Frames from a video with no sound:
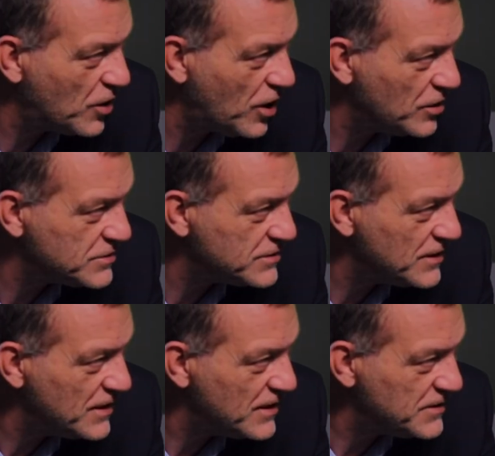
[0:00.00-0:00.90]
guards
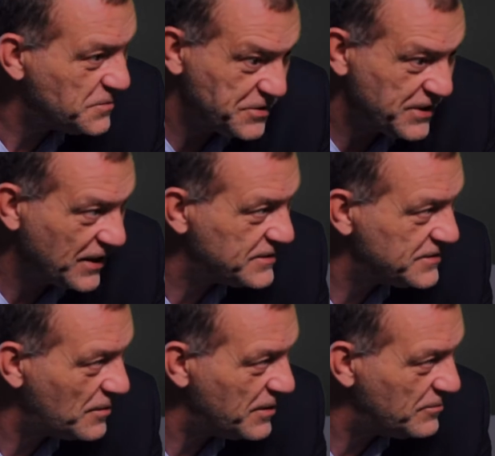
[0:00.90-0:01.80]
to
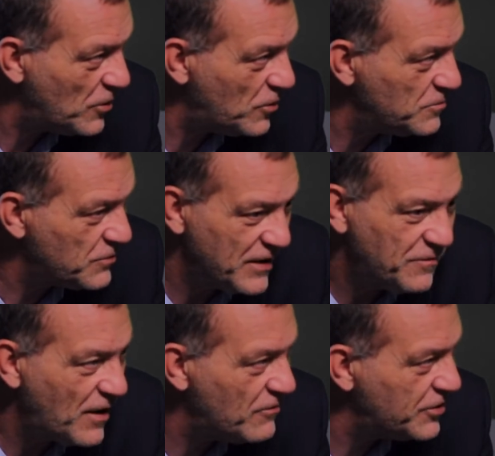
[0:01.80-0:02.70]
protect. I mean, Mahomes ran
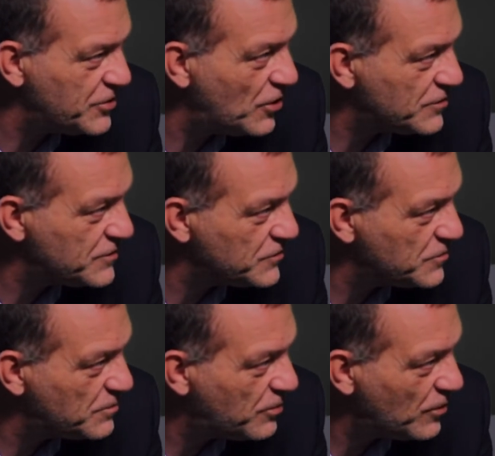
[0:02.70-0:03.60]
500 yards in the
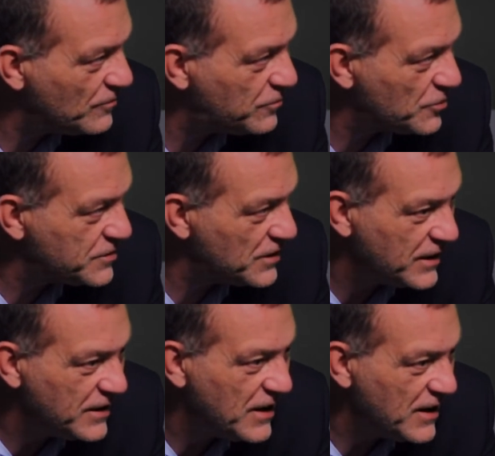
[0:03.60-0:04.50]
Super Bowl.
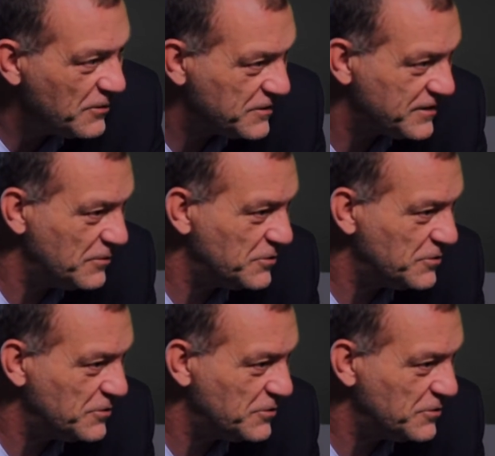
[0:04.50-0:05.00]
Unfortunately, it